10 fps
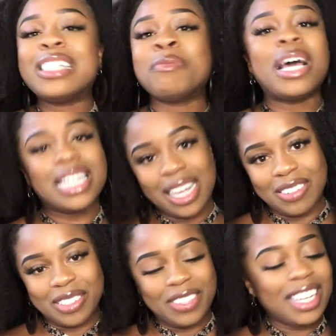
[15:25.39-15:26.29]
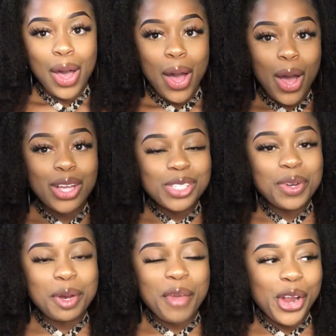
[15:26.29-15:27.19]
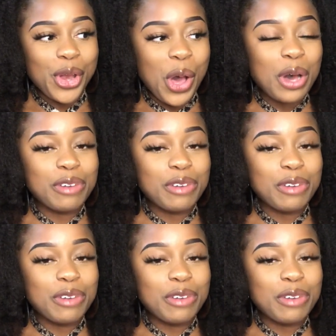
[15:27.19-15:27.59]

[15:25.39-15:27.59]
man loves me. I also wanted to make note